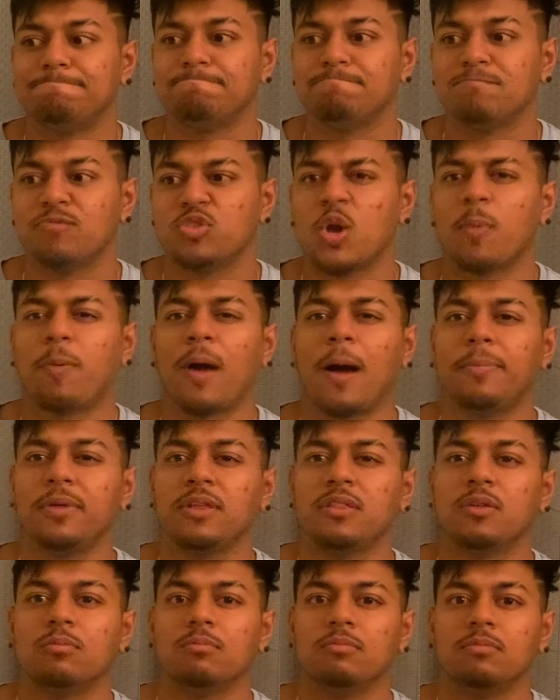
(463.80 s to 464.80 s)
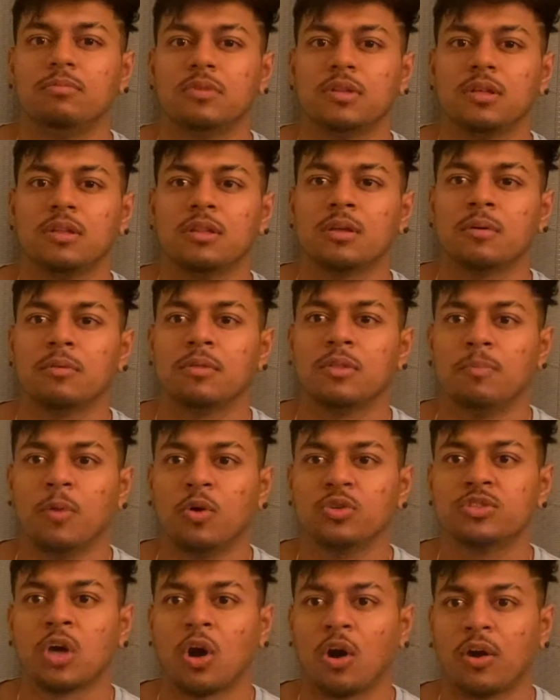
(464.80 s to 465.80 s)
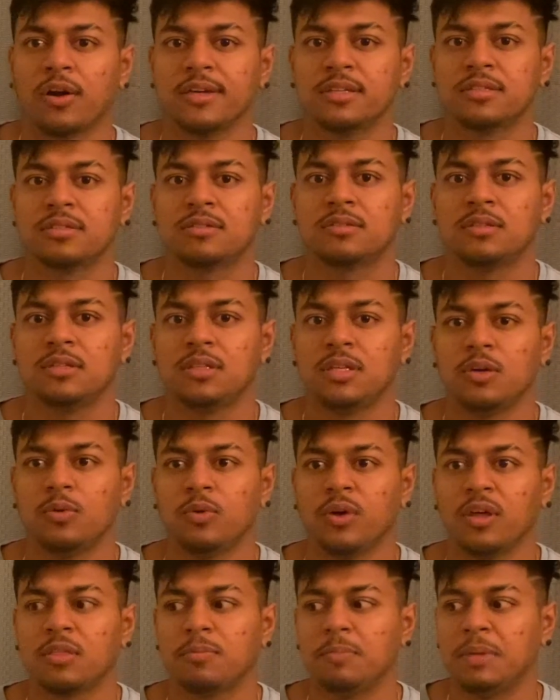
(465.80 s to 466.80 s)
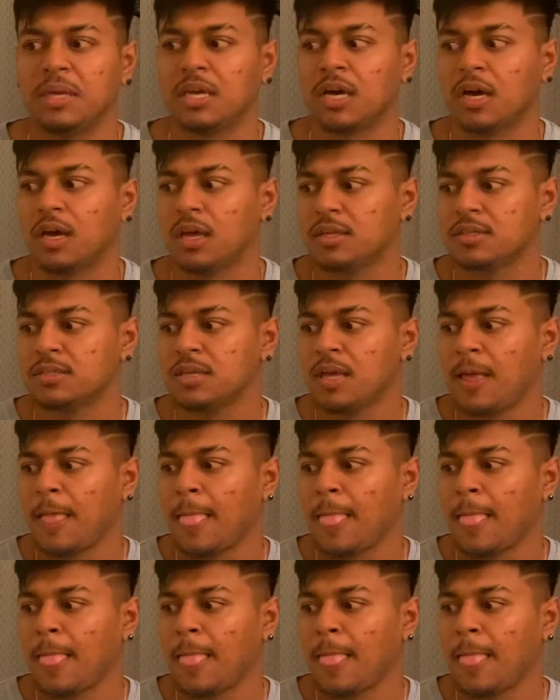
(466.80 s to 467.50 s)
they're probably the most hardest to deal with, because